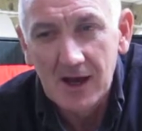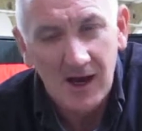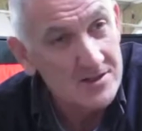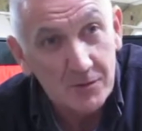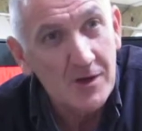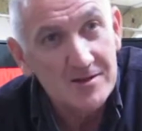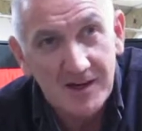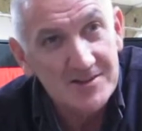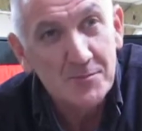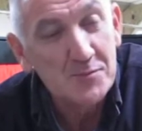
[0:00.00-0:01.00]

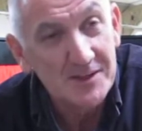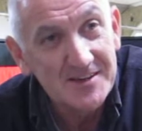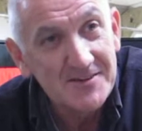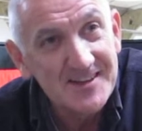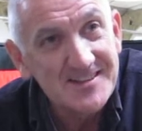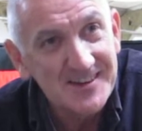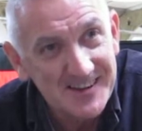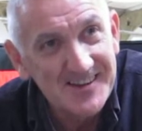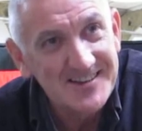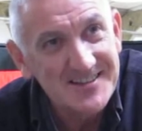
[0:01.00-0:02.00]
I don't believe in it. I
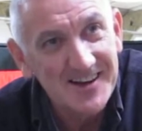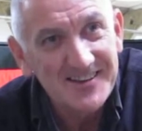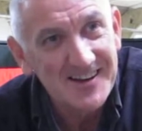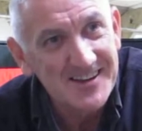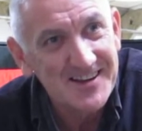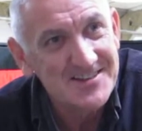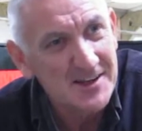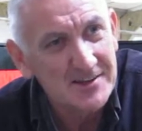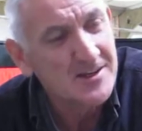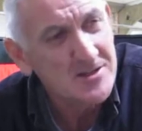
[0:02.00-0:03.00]
think it's
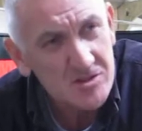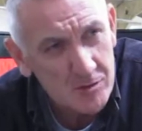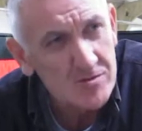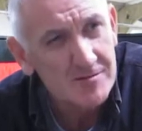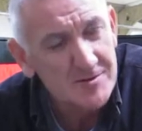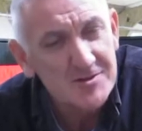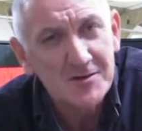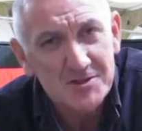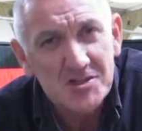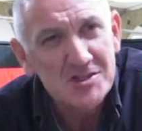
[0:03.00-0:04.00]
an excuse. You've just got
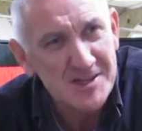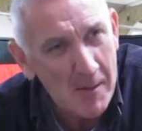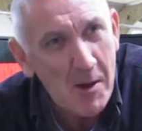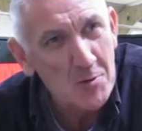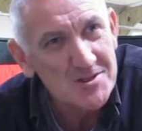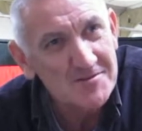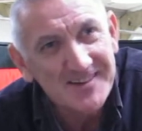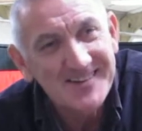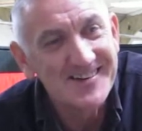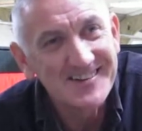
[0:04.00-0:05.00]
to snap out of
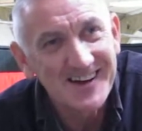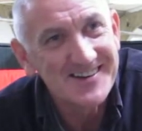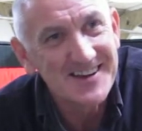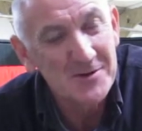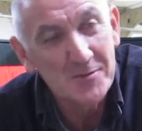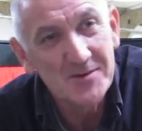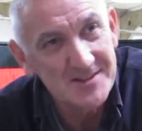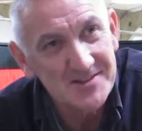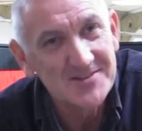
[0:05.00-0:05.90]
it and get on with it.